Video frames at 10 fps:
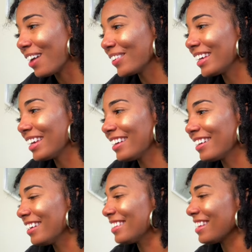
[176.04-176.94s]
we're
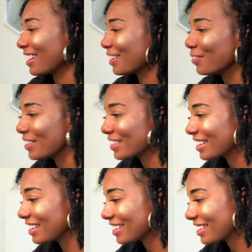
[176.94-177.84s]
here. It's not a
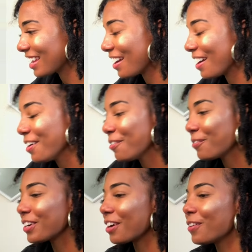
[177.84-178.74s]
coincidence that
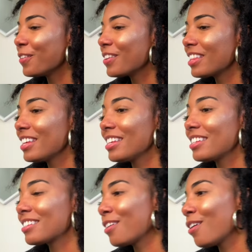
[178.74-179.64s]
we are on
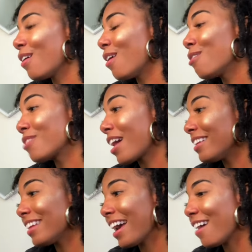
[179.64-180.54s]
this call right
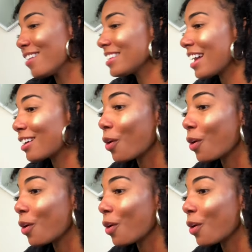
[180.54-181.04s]
now. It's not a